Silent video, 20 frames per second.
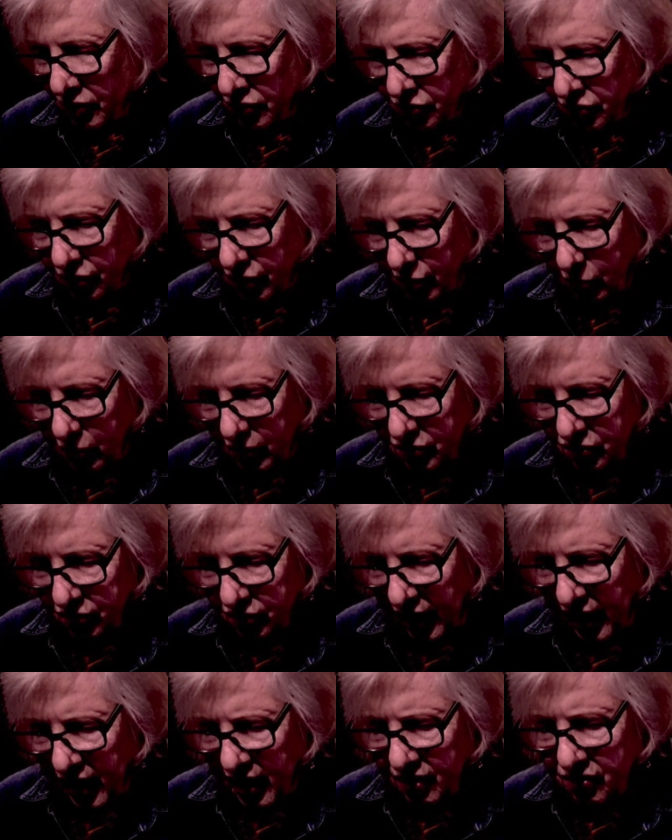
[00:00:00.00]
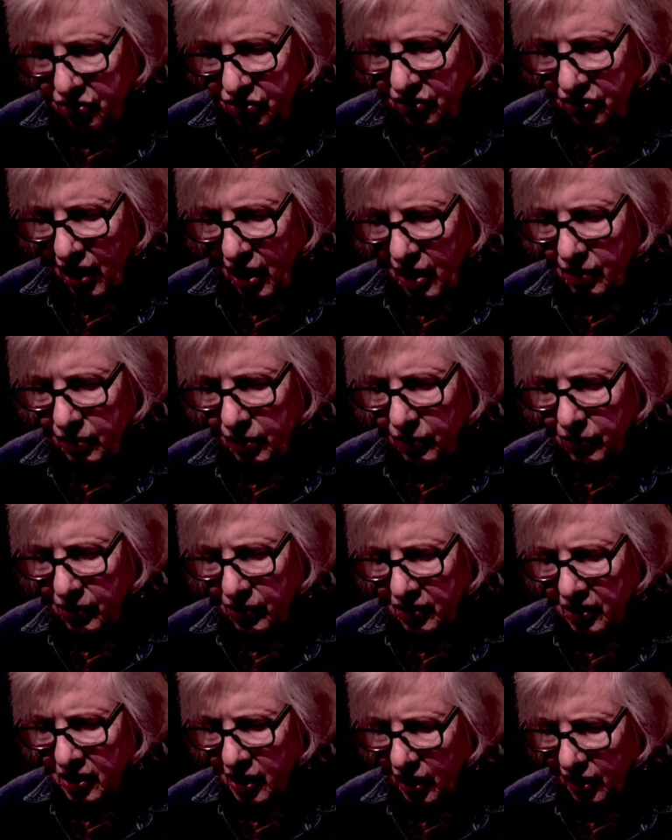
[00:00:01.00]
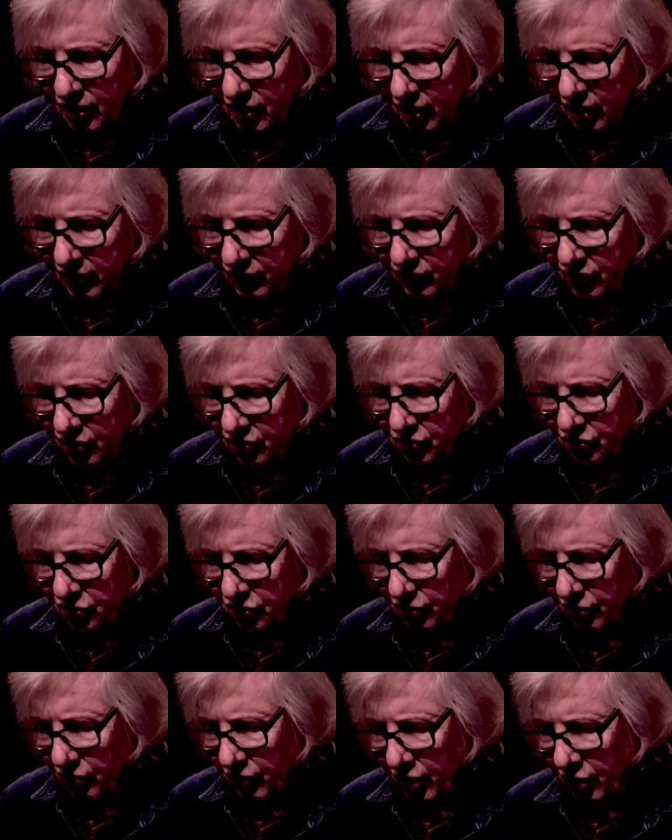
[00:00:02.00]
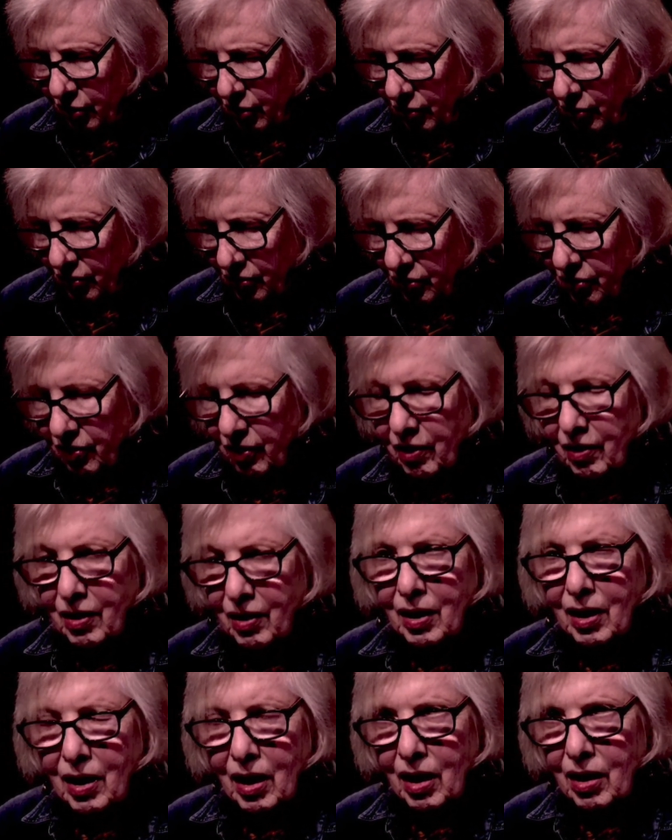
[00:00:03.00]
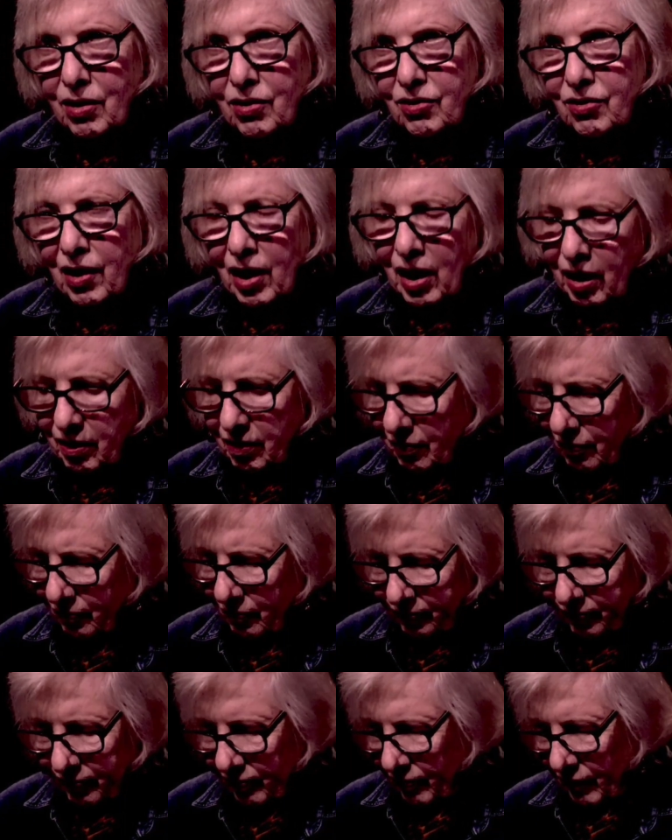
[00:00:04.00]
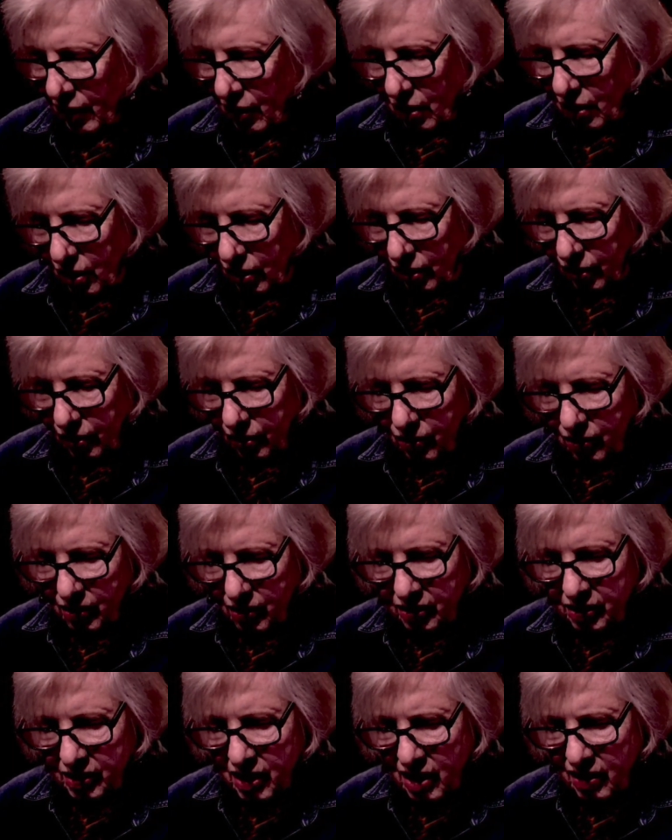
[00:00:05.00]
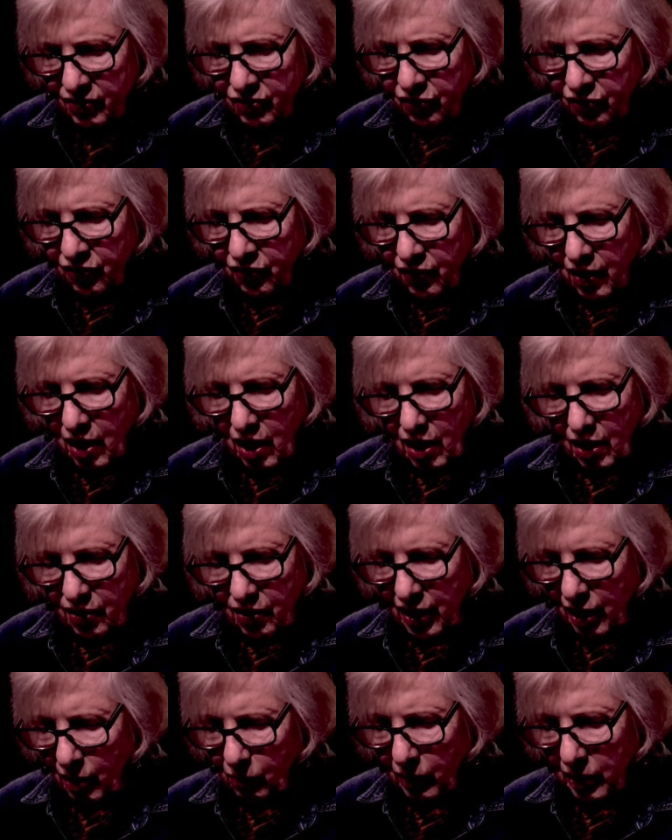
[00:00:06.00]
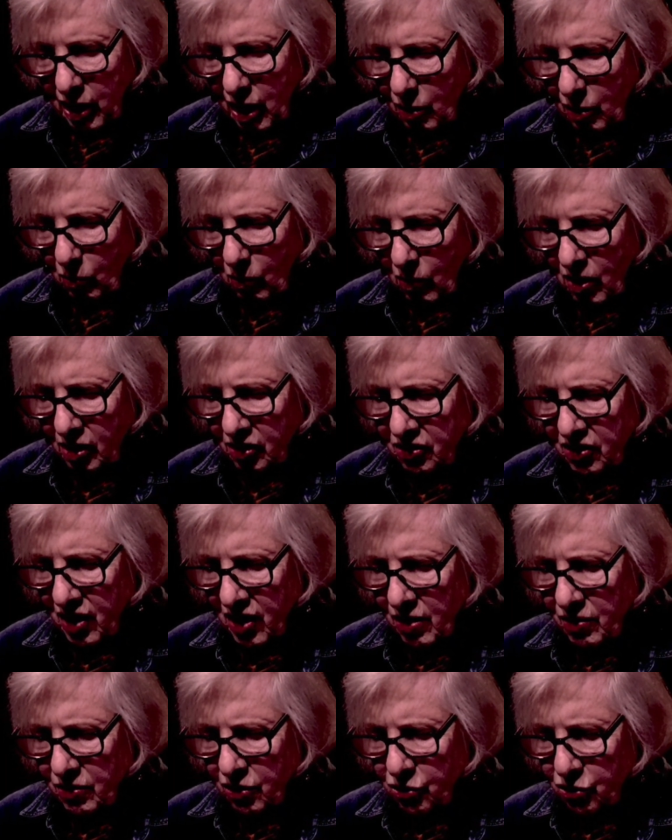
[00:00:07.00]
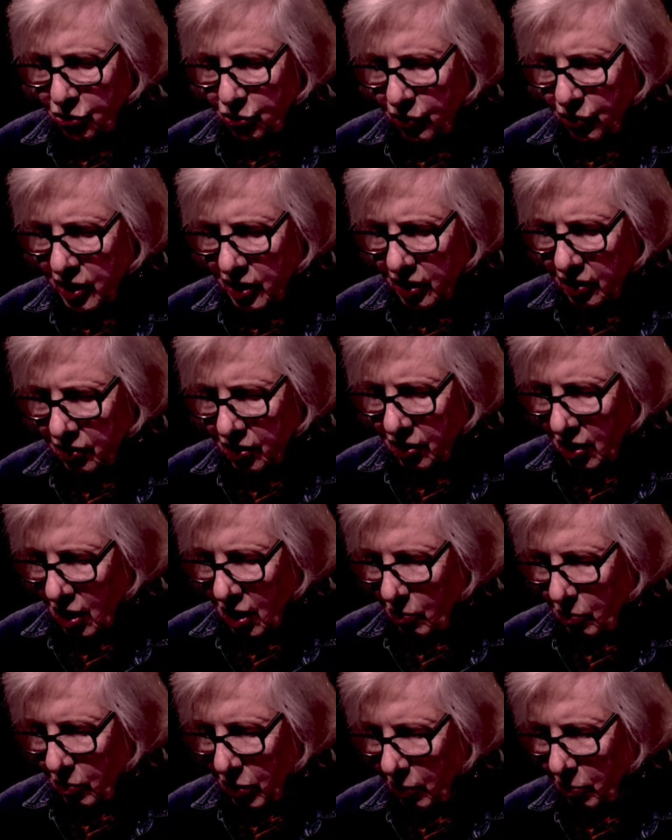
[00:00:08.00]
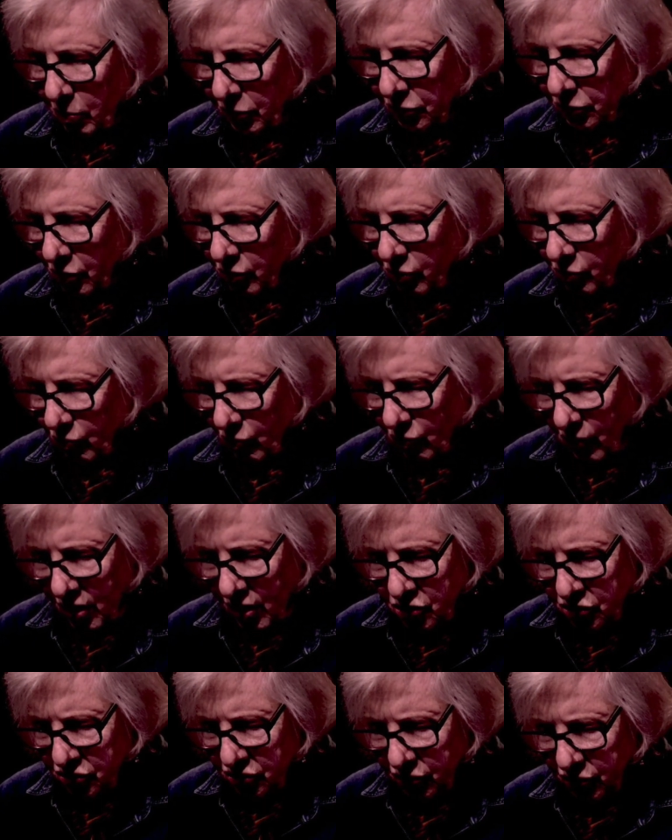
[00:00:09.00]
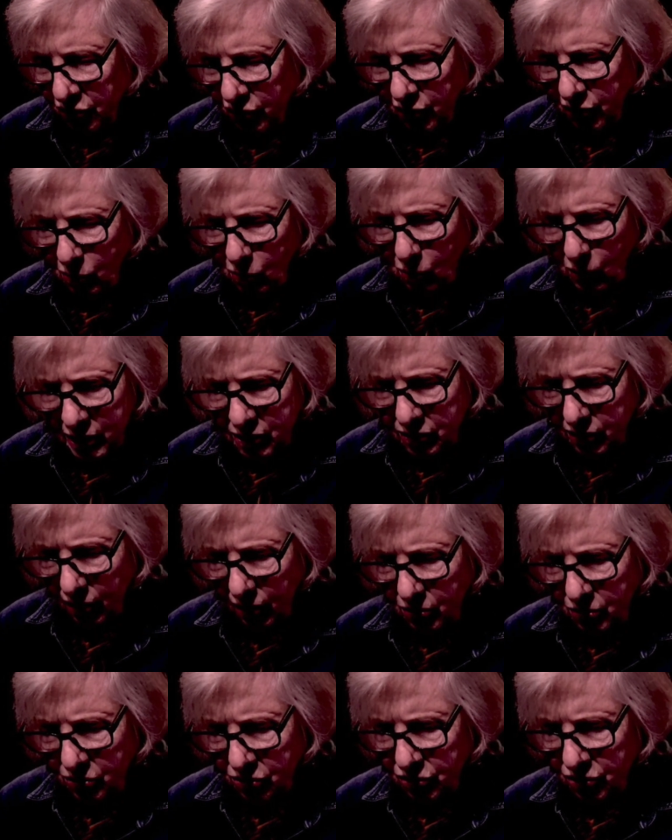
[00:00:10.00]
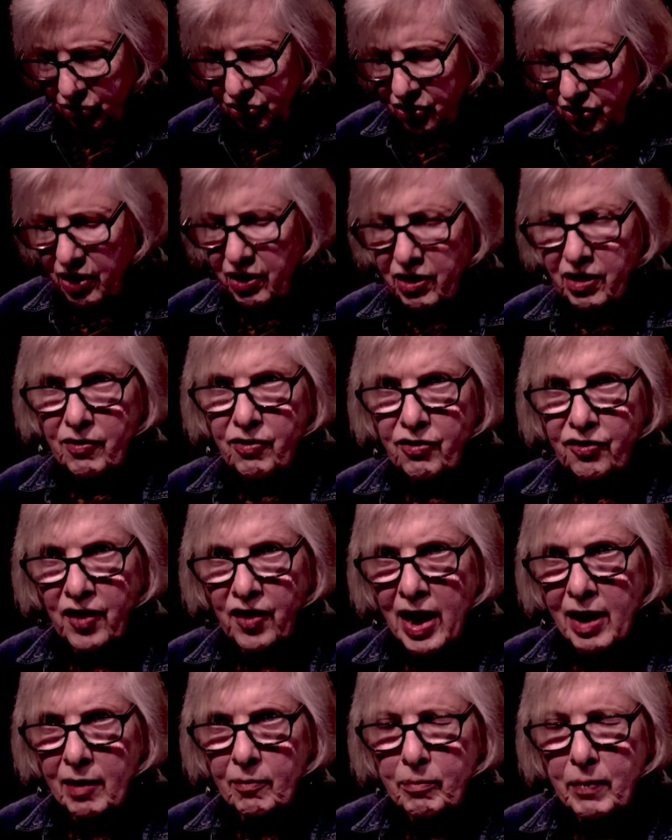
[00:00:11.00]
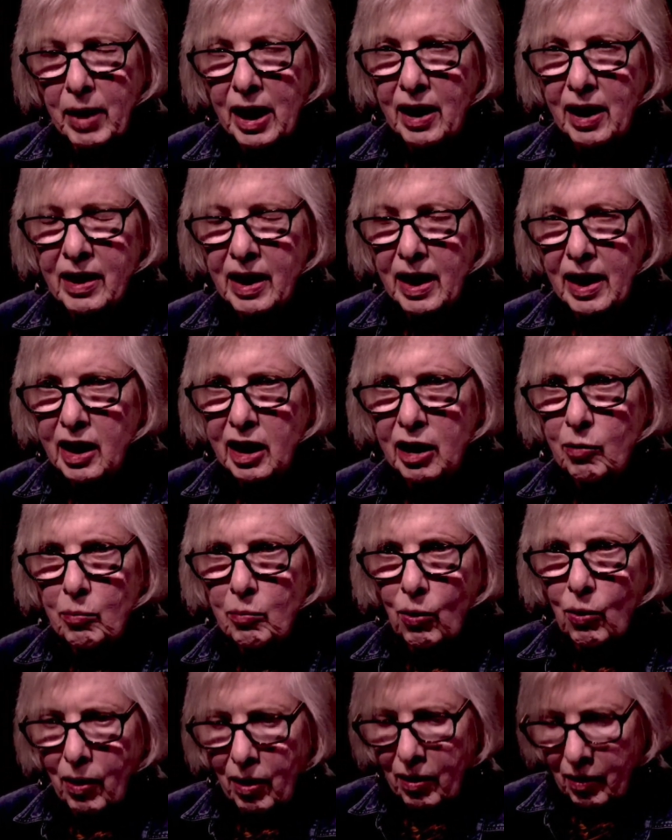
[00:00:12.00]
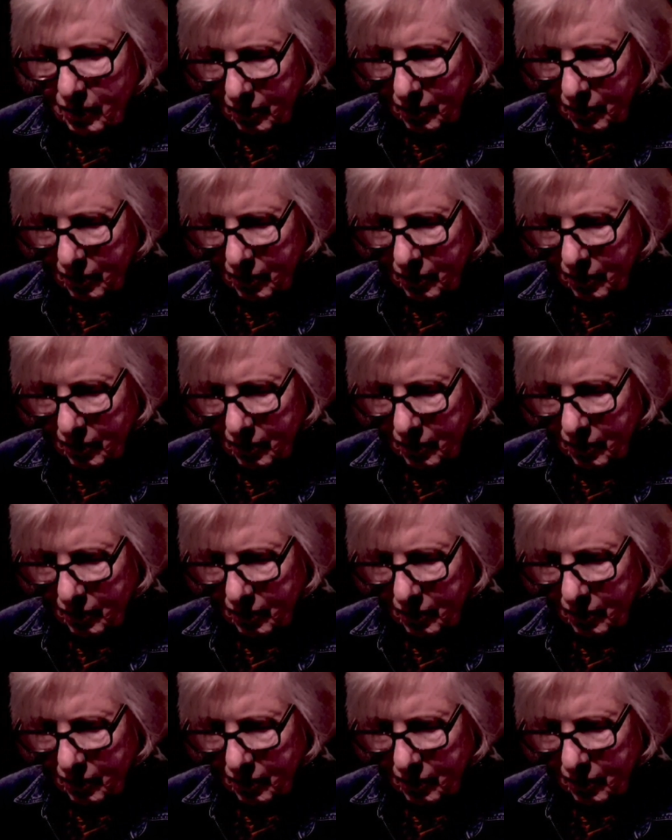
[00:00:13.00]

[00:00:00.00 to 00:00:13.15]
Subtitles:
he was asked how long he'd lived in Syracuse. He said, long enough that when I walk down the street, people don't rush to their windows to see the fat man anymore.